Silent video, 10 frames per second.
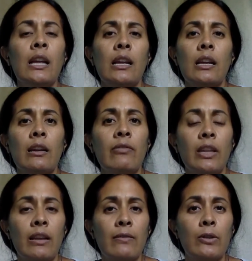if
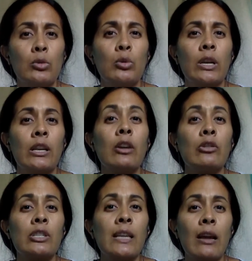the individual can
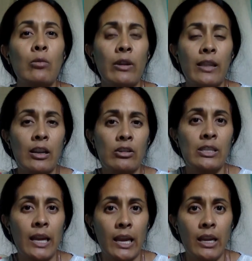understand what they are
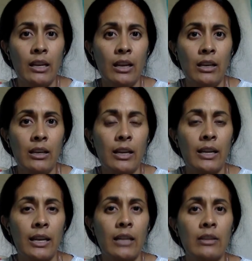saying in
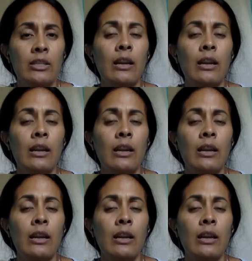English,